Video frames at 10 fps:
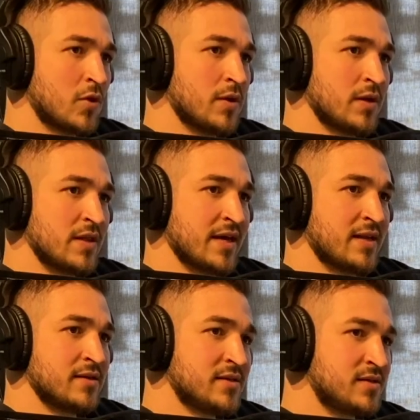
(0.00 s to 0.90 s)
right, and they can
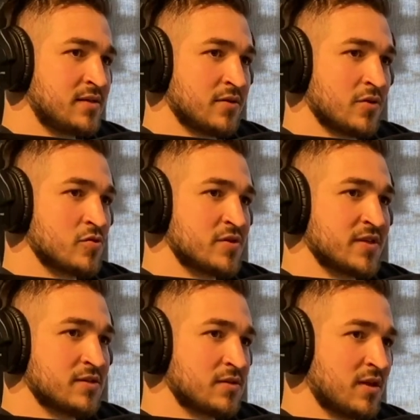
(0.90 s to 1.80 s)
instill those
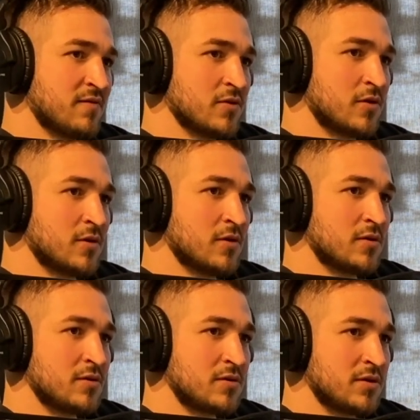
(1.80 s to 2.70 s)
things that they've learned.
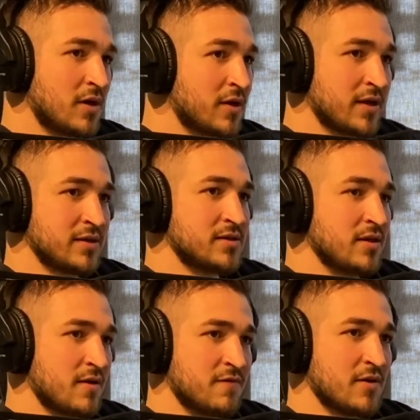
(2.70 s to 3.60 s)
Yes,
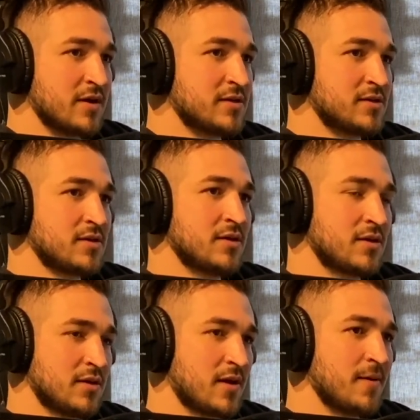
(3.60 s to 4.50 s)
it'll
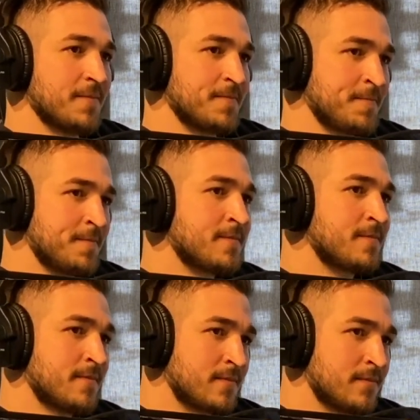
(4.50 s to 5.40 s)
all of a sudden will
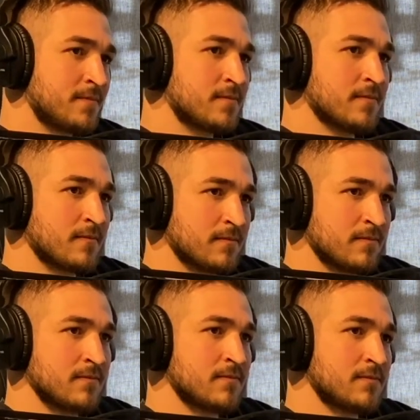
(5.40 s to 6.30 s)
just come out.
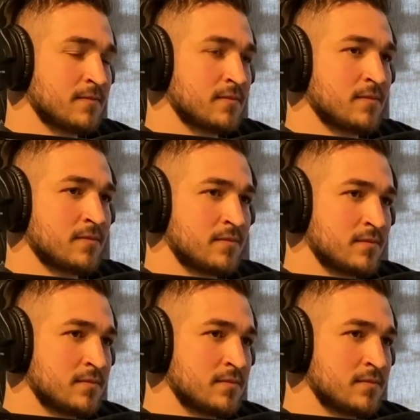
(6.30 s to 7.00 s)
This town will start